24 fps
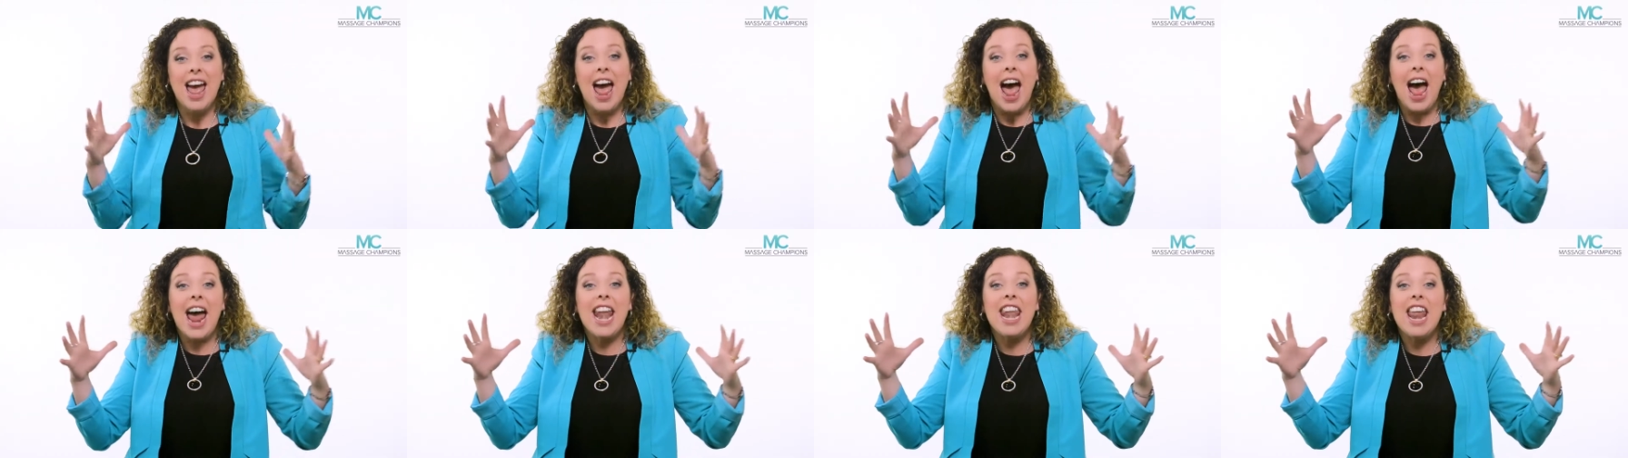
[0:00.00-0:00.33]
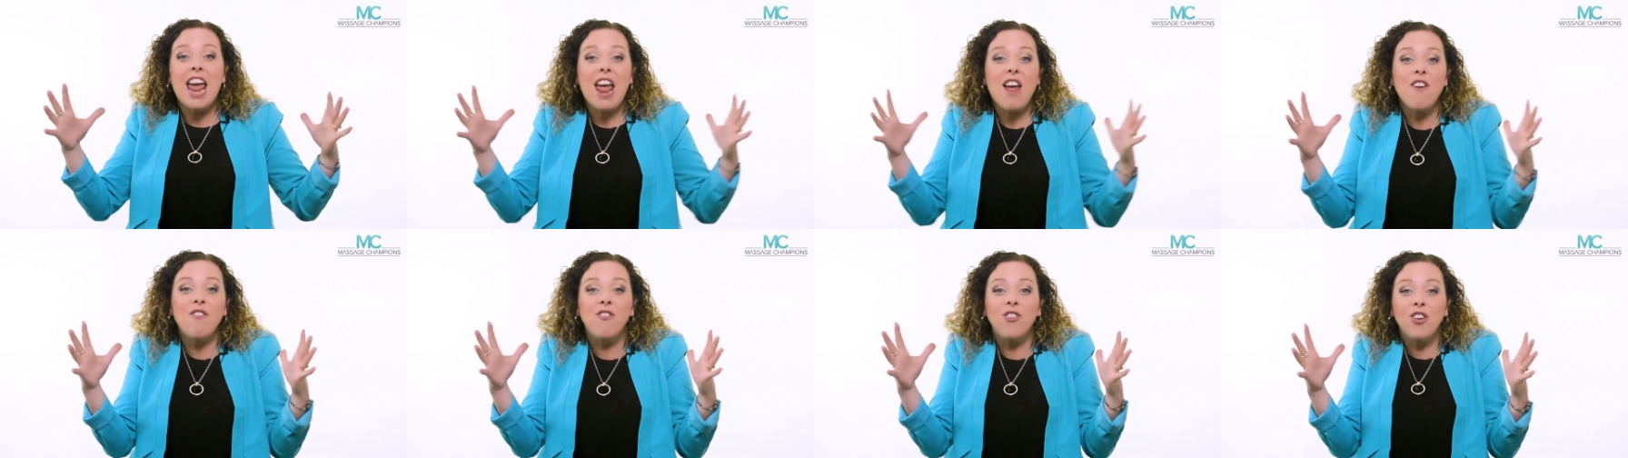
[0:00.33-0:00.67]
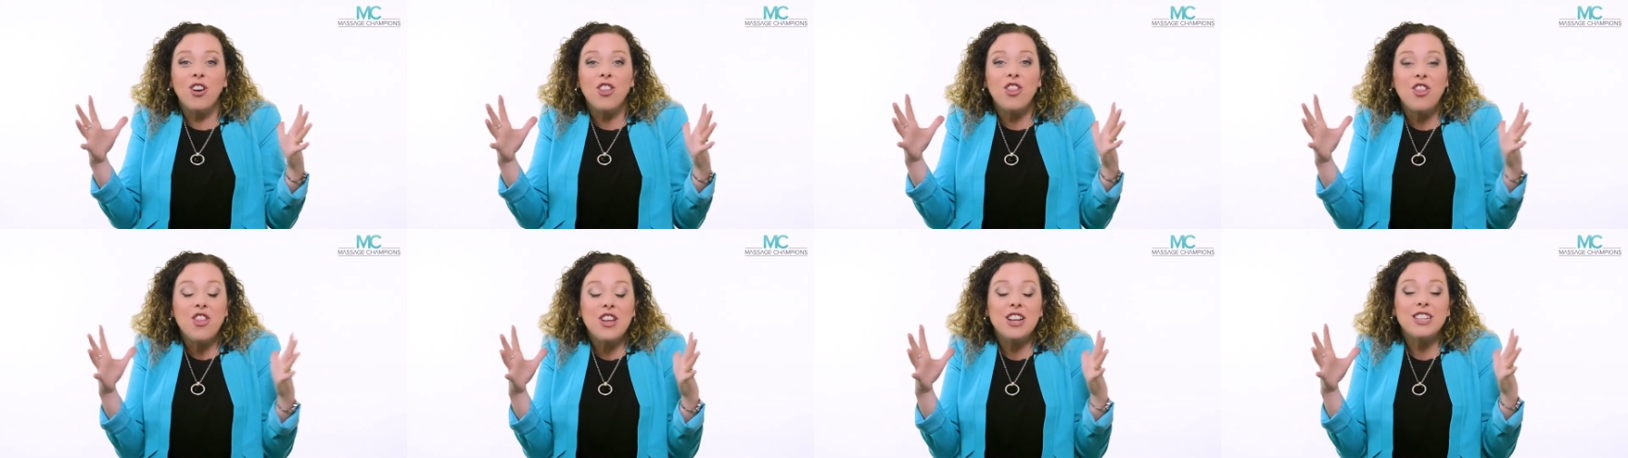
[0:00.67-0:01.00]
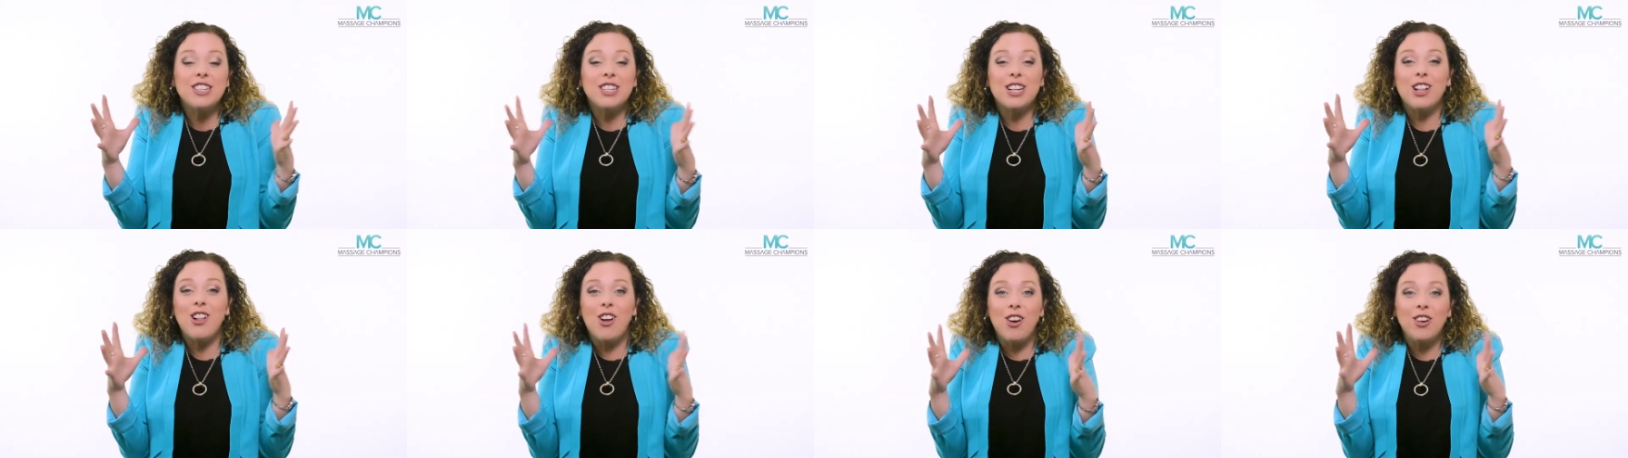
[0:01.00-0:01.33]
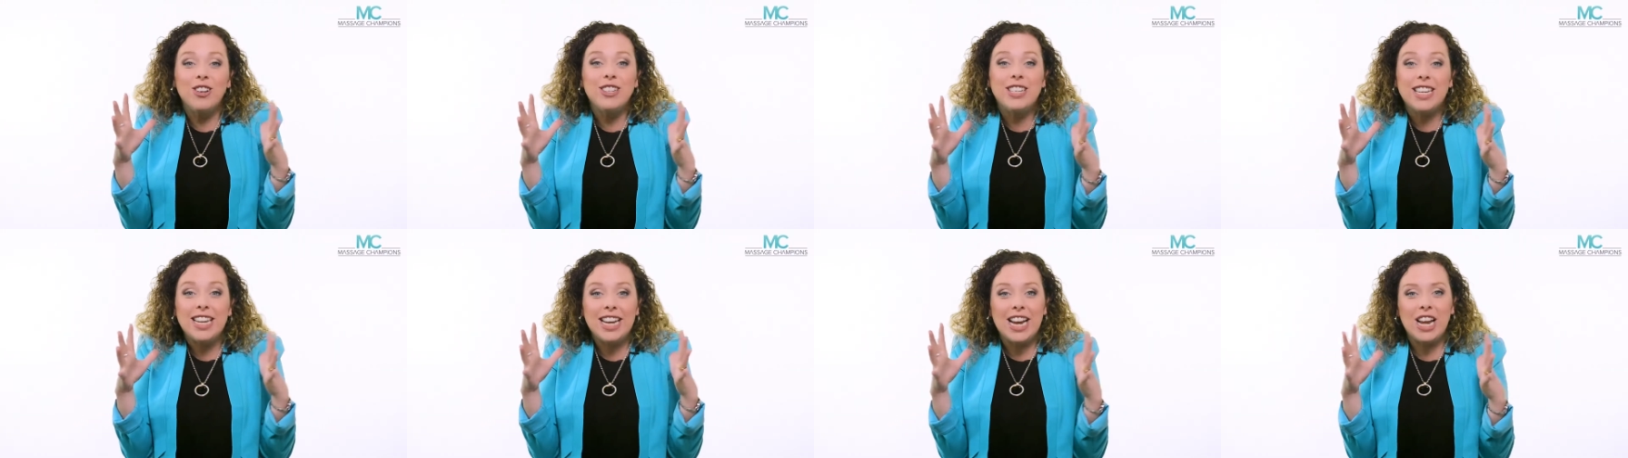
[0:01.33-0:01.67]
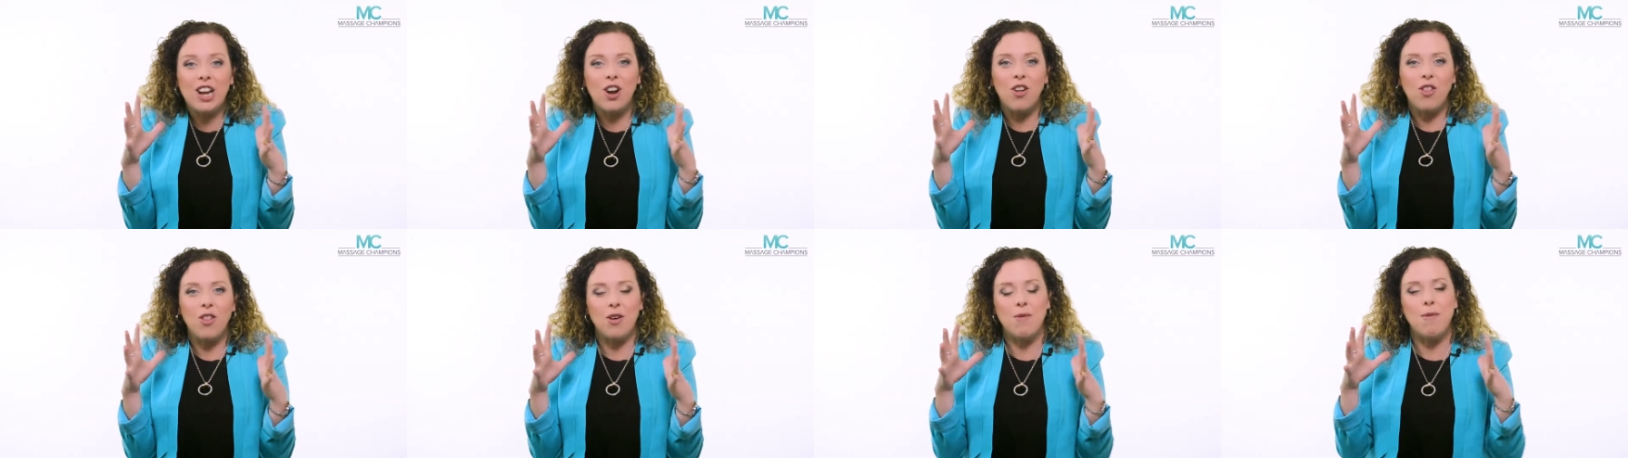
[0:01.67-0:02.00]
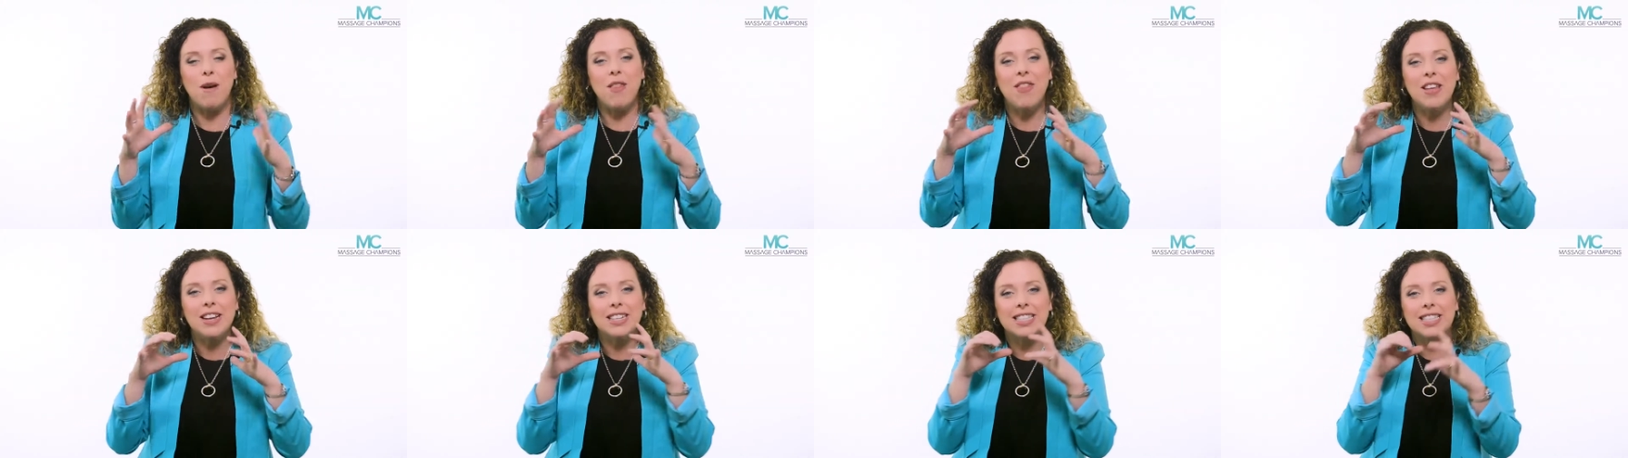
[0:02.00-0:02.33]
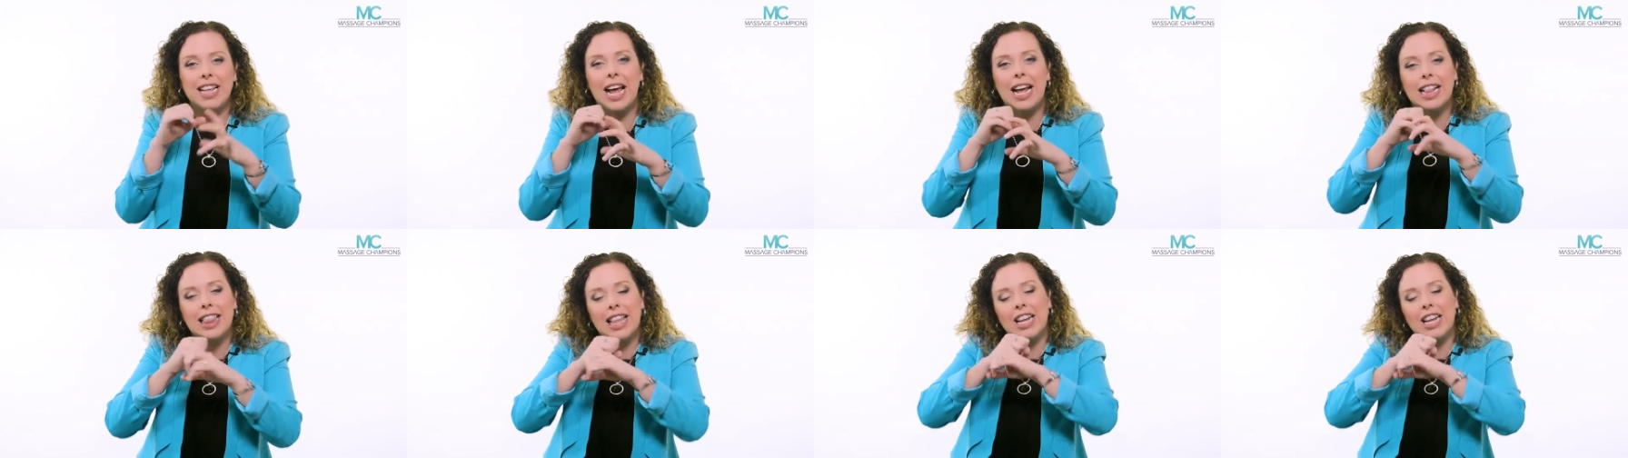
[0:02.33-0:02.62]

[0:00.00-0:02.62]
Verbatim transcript: and everything's closing in on them and there's like,